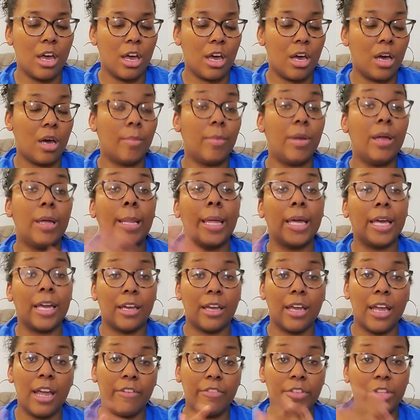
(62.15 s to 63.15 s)
Um,
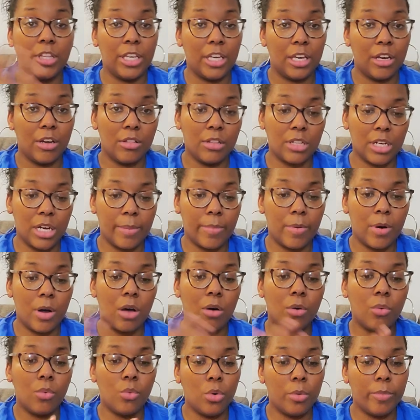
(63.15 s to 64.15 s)
like everything else that I
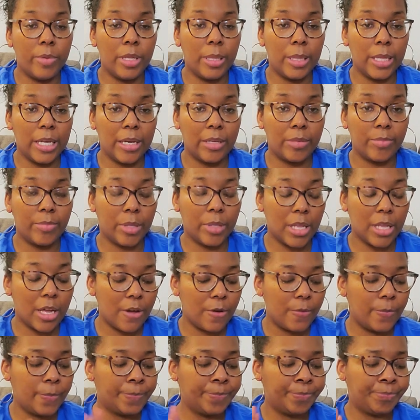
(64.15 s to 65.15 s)
bought will be linked
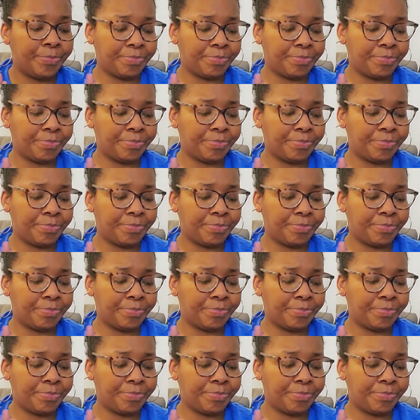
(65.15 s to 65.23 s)
below.